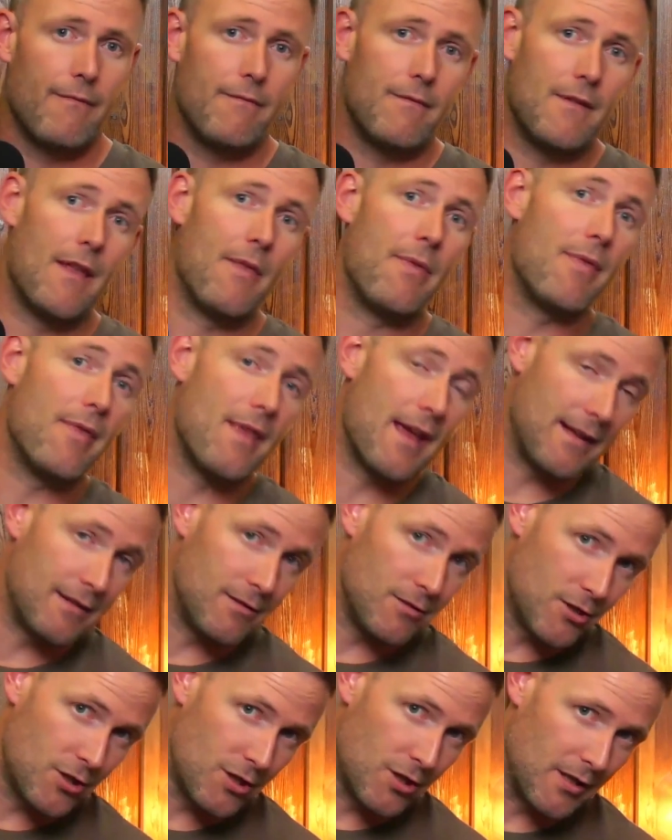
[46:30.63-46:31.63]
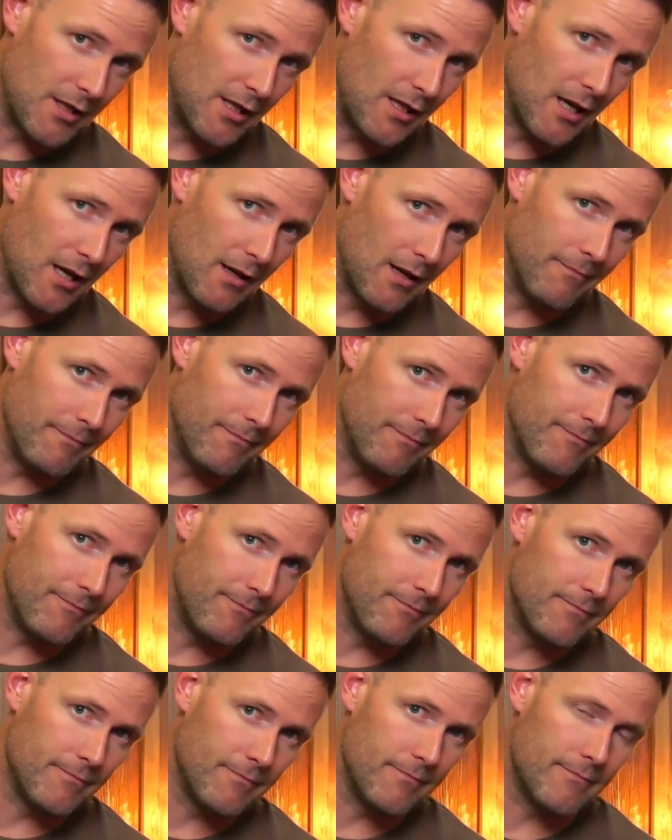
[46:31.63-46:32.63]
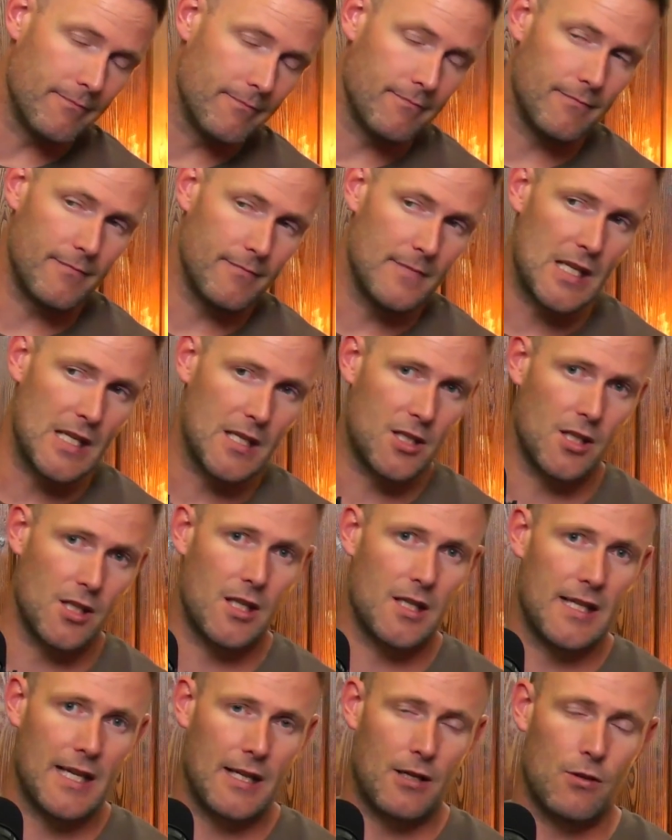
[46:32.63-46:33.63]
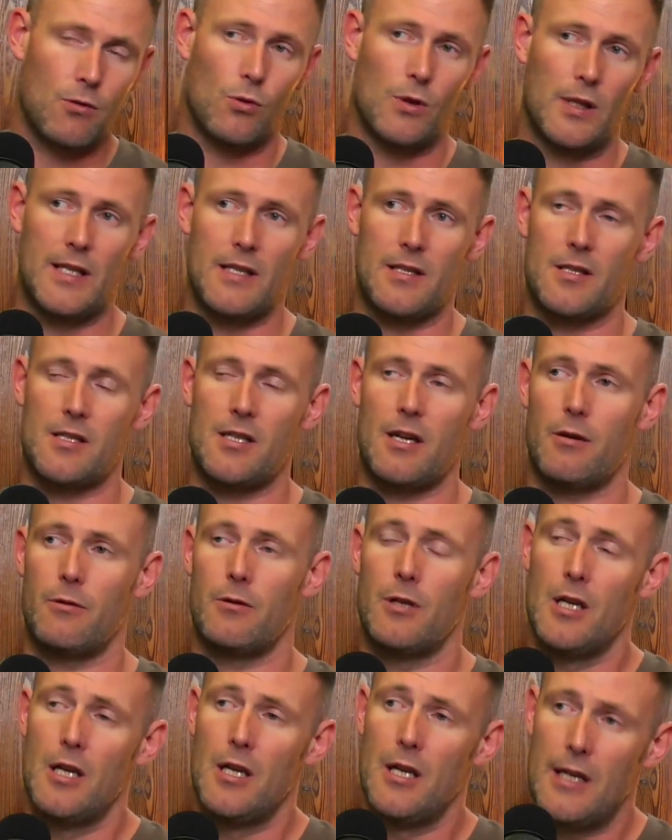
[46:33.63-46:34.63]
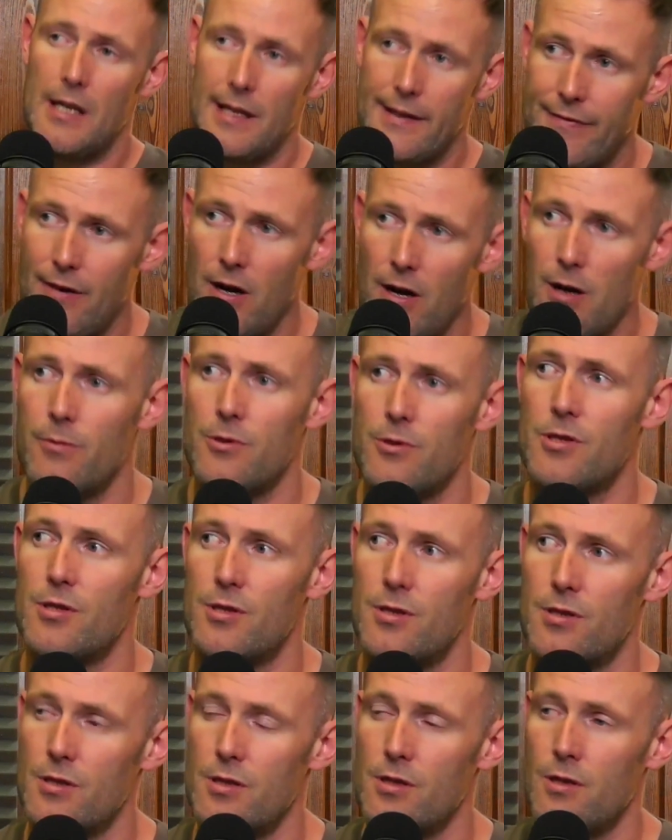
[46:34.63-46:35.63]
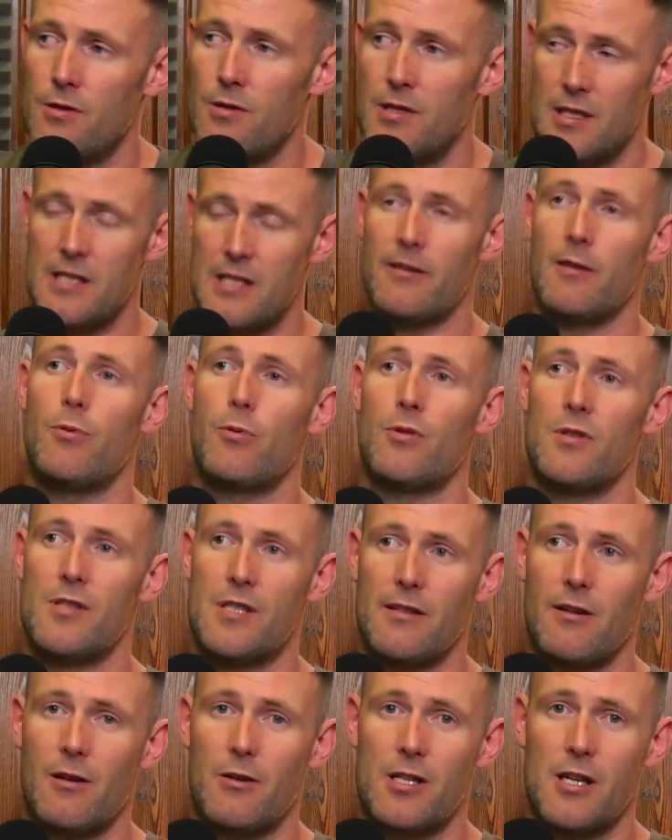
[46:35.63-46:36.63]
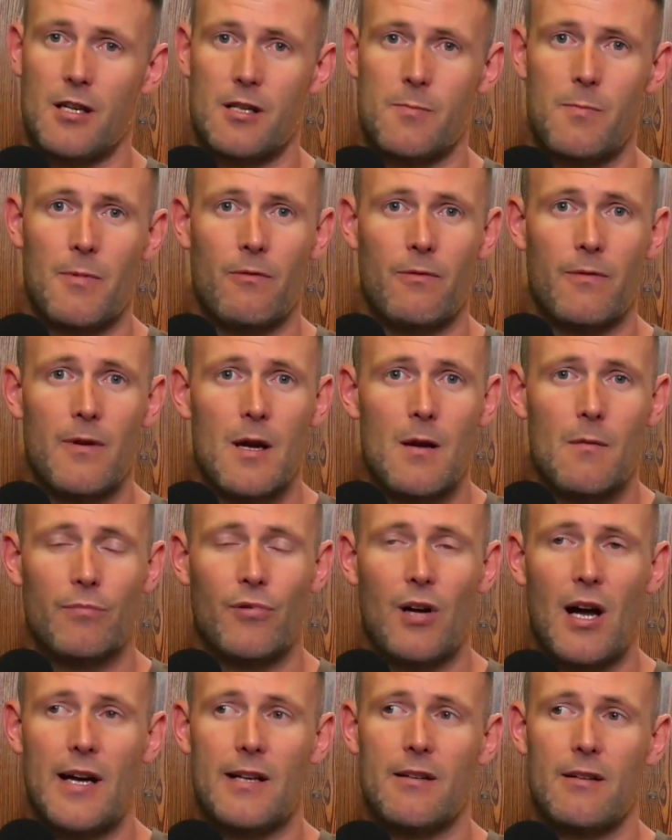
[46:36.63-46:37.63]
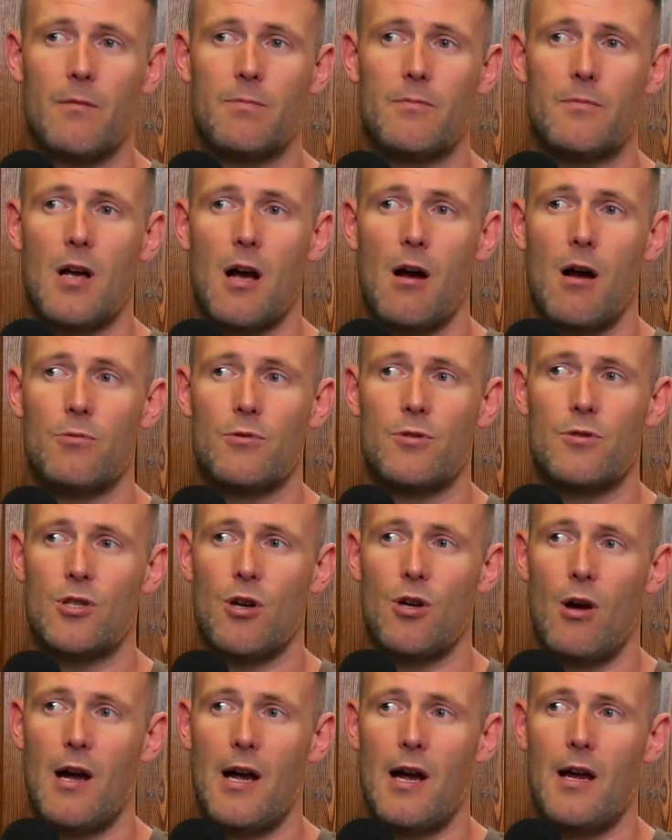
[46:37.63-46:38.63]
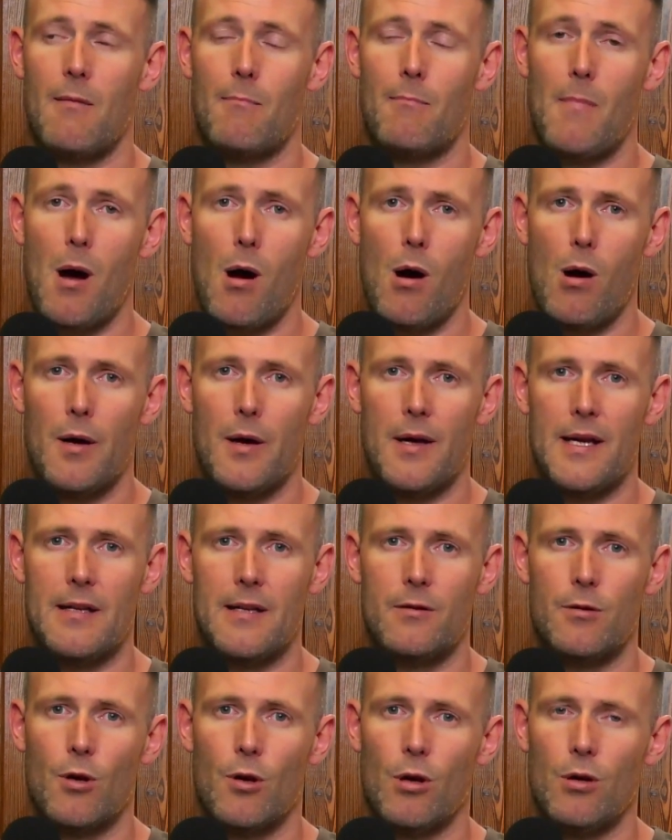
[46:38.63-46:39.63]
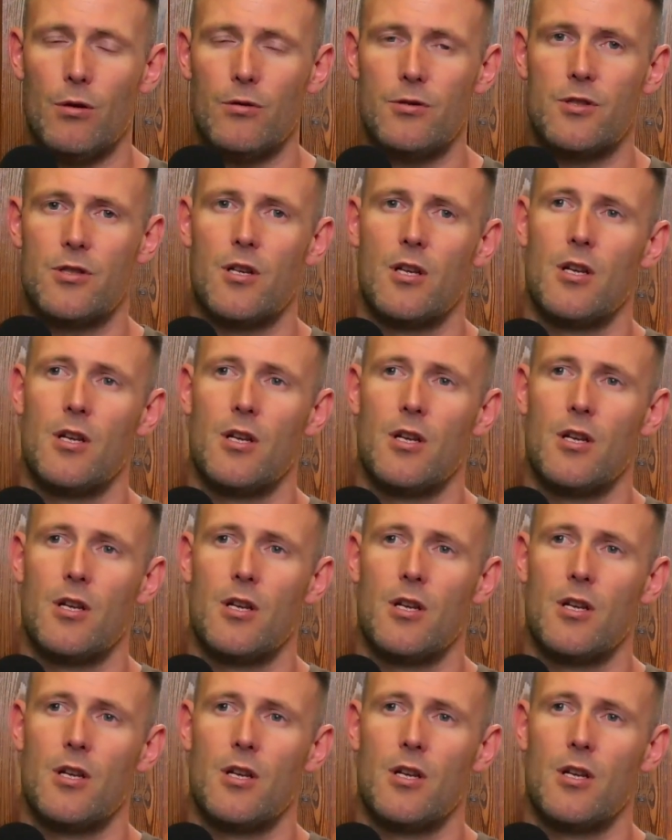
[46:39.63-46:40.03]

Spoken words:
and then to the leg core leader. So if I was using 0.06mm braid, I would tie a Marhin knot.